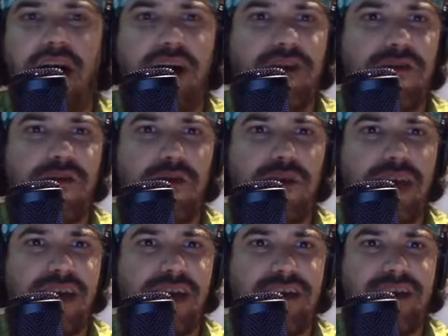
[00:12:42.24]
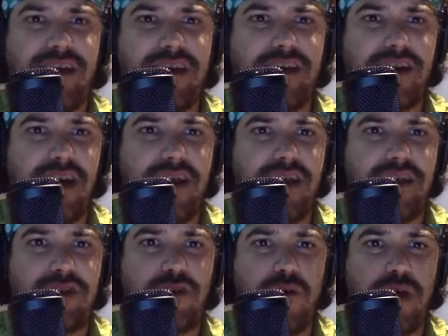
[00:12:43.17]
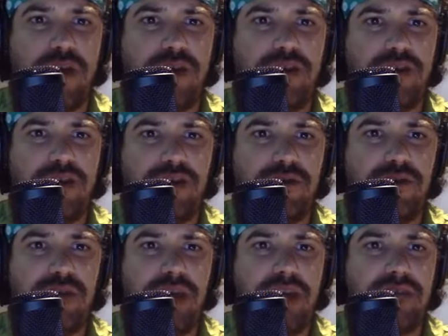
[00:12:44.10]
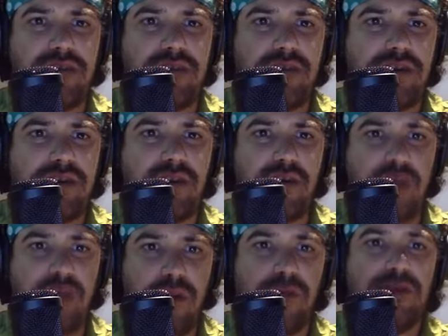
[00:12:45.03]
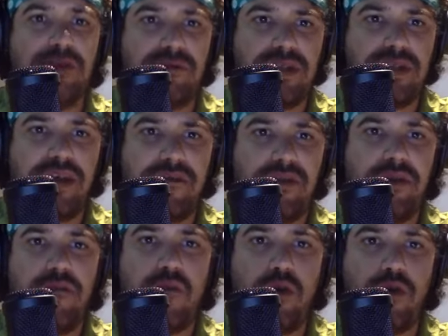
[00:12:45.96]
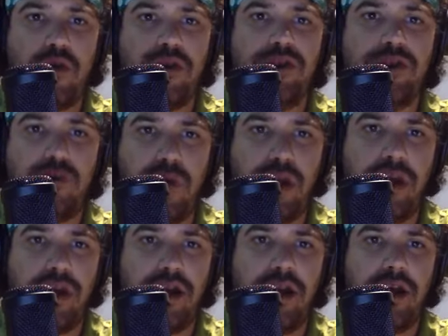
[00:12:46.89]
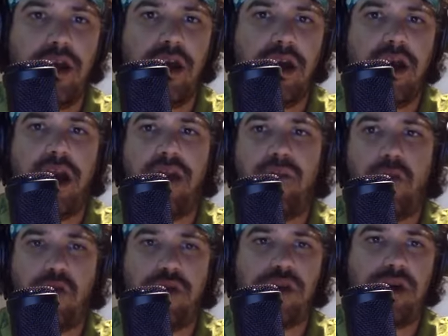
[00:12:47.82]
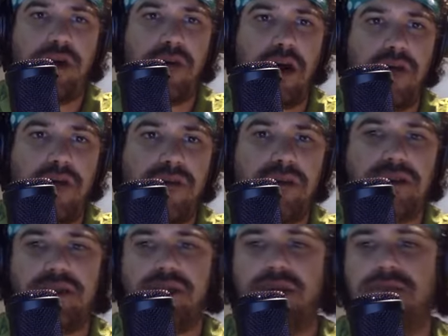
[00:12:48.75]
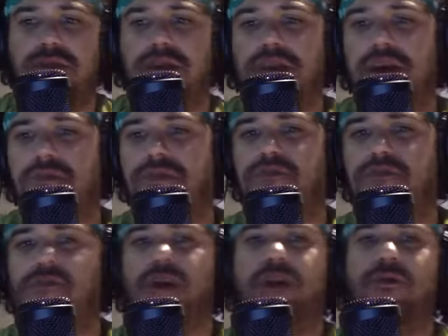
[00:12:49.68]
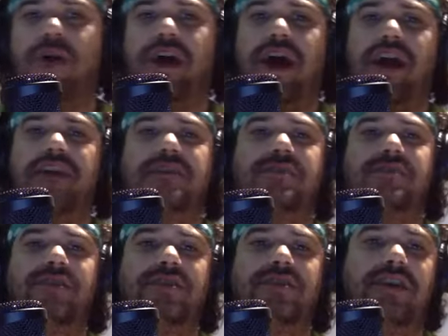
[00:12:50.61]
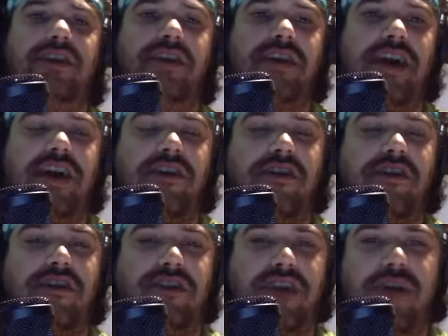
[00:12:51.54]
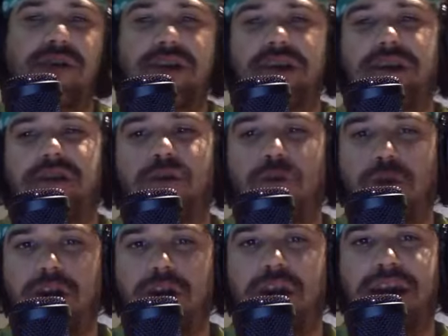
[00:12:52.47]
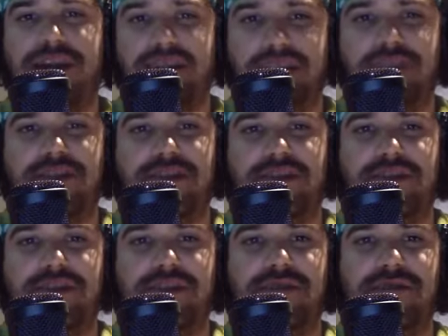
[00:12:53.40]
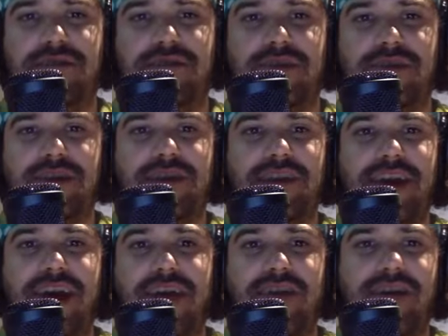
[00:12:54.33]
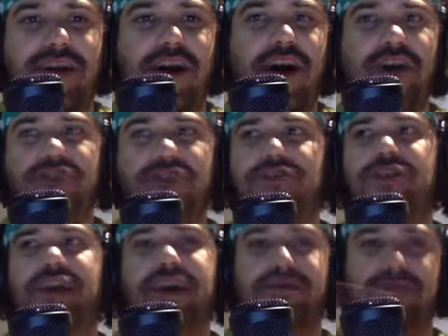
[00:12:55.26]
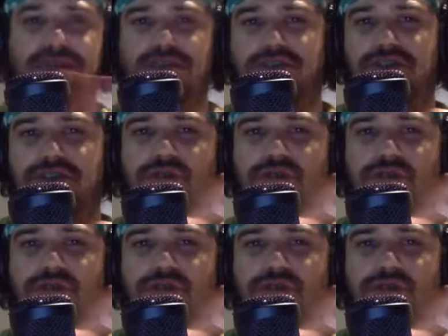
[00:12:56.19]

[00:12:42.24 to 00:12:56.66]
I look forward. I got like, I think 22 games. I think around, it was definitely more than 20, and more to come, obviously. But that was right away added to my Stadia catalog. Now I need an organization system, because I have like 100 games just